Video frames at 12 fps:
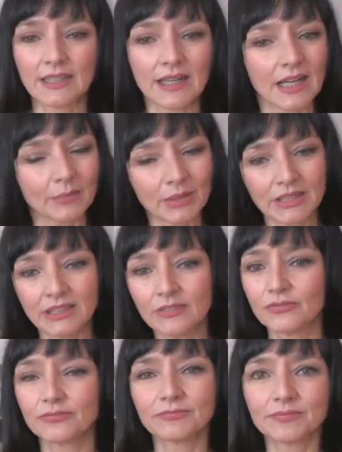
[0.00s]
I
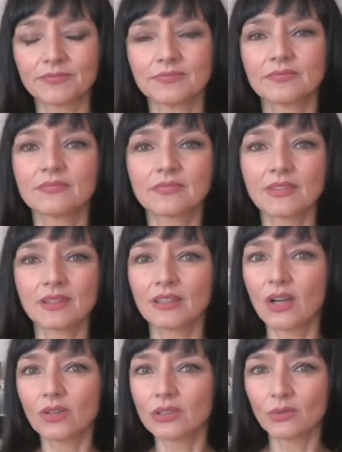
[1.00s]
believe the
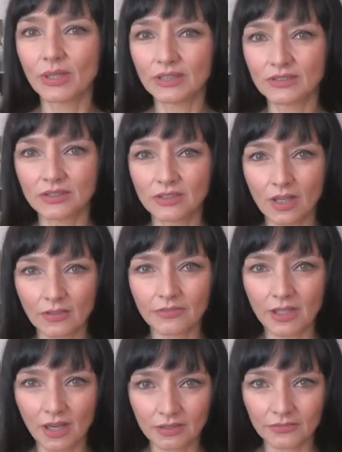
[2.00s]
only way to solve a
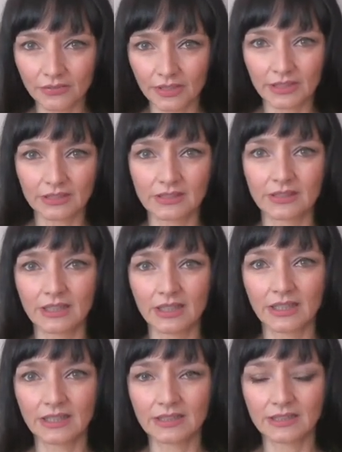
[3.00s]
conflict
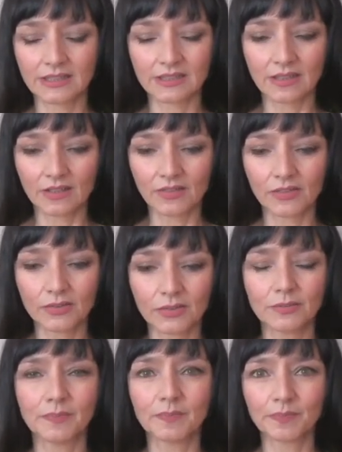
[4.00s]
is through